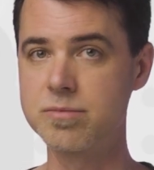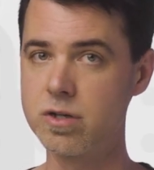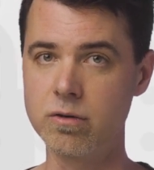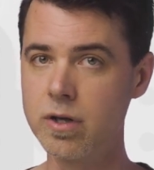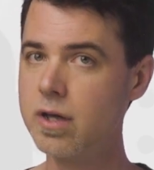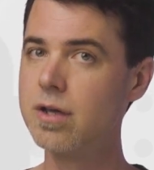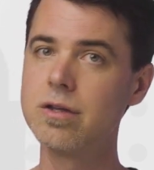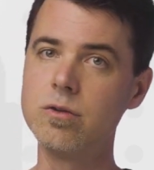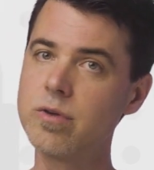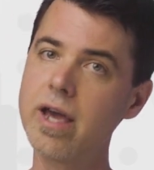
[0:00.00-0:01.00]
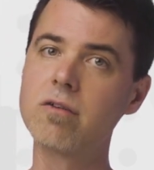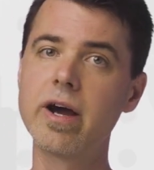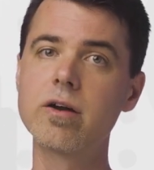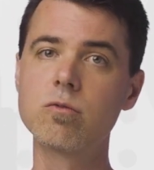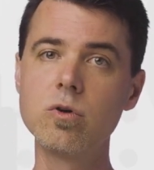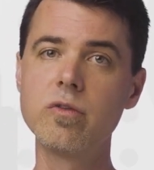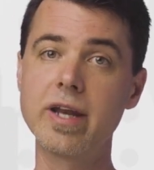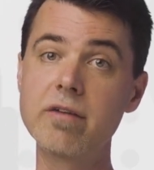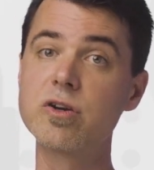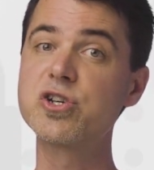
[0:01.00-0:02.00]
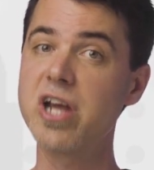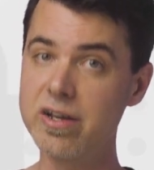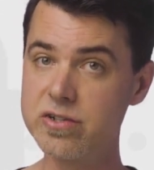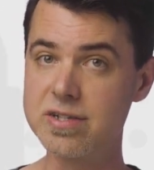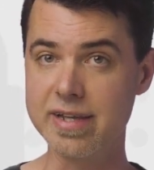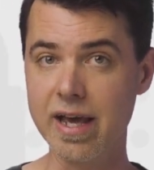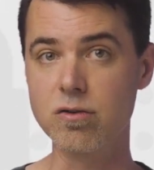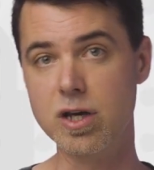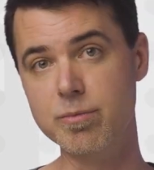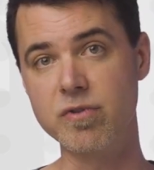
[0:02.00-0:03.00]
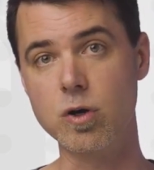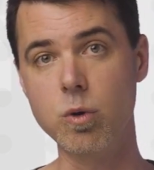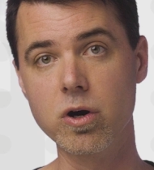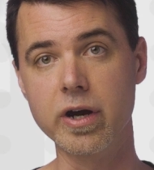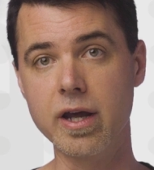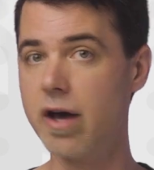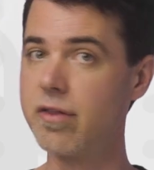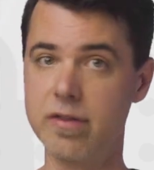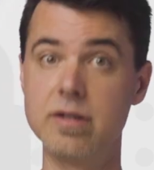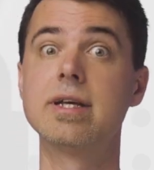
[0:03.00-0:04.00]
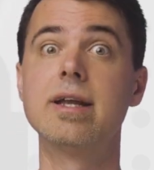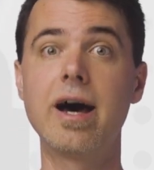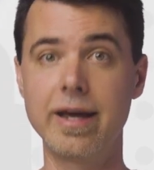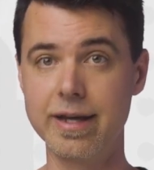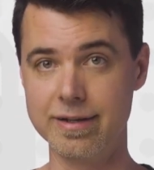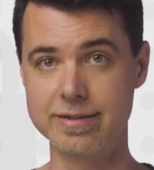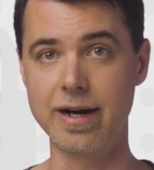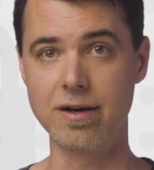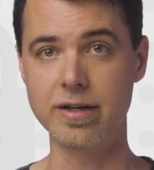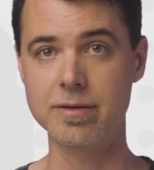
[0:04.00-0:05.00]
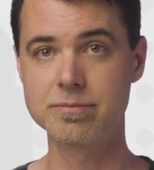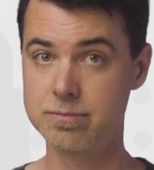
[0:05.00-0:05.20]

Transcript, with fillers: So, you can't write a rule that ever changes the outcome of a query other than denying it entirely.